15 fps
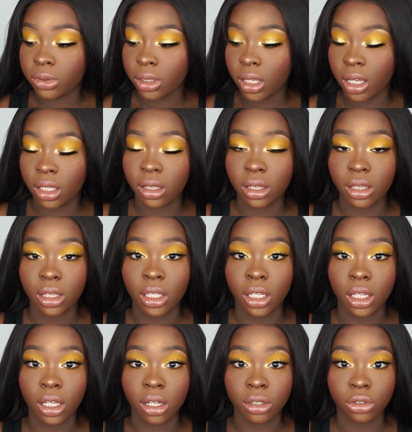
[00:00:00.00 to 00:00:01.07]
in
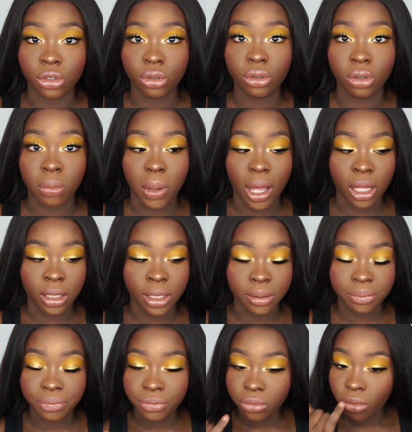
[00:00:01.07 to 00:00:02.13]
the Zulu
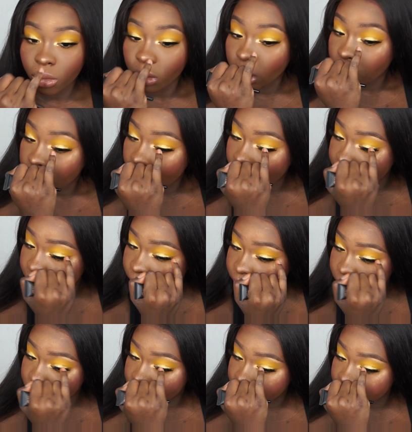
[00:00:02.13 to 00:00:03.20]
palette, I could
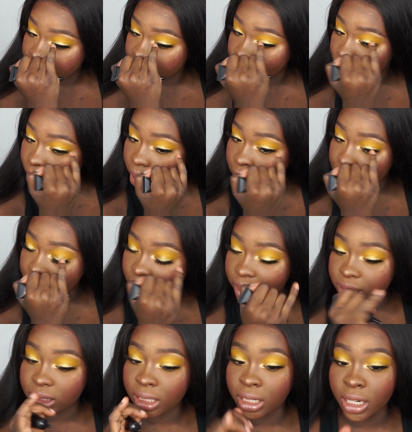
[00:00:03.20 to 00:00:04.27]
still see where I
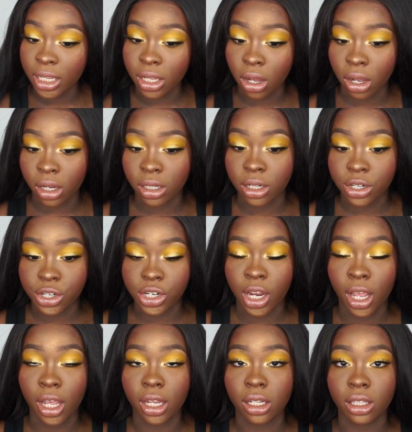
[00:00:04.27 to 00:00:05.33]
placed the neon
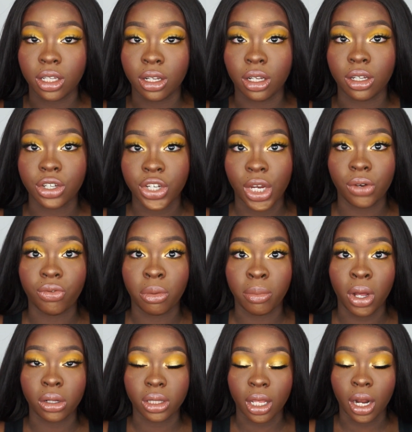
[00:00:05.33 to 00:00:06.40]
shade, the shade from
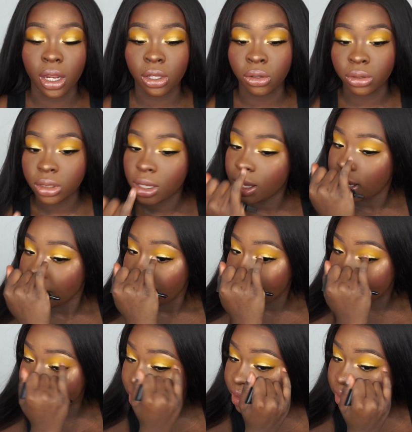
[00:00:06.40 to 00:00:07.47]
Melt that I use.
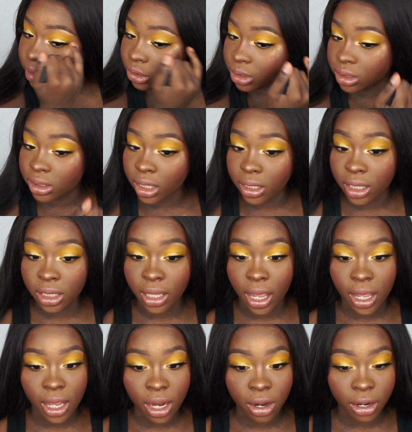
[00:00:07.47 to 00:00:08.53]
It's still stuck in
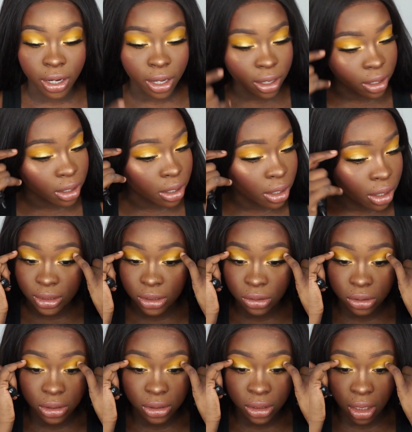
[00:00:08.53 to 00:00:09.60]
that area. Still
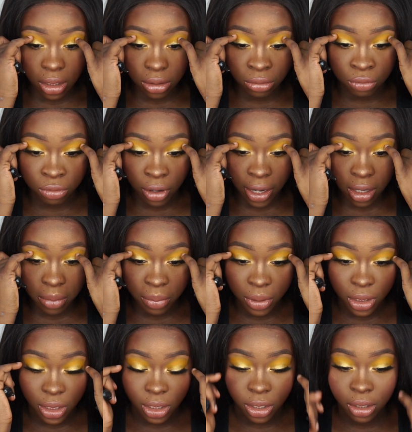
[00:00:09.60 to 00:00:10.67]
stuck right up in
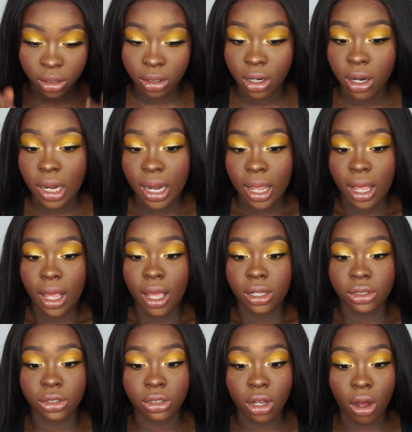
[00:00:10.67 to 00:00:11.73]
here.
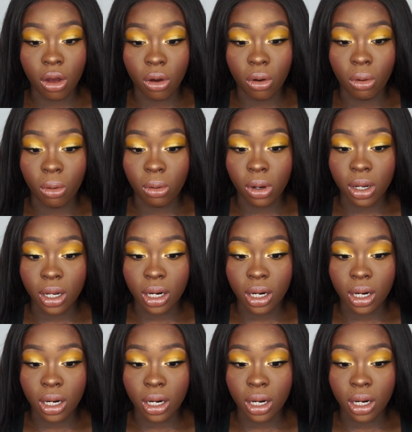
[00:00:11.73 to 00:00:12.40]
So